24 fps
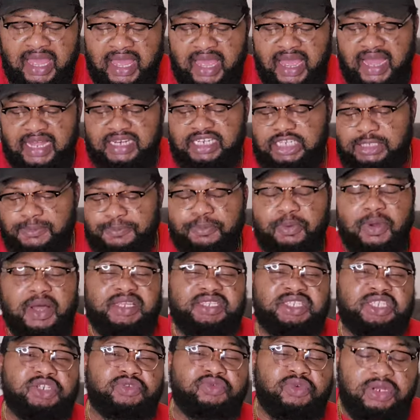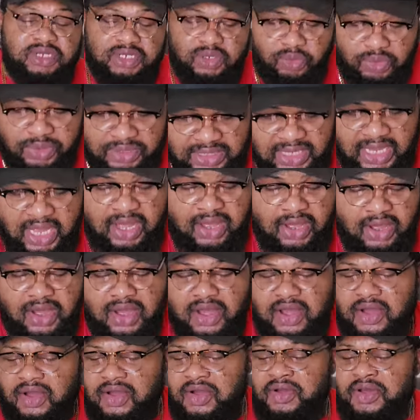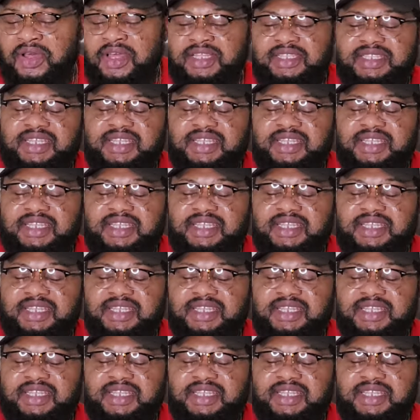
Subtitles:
and these people are still running with, oh,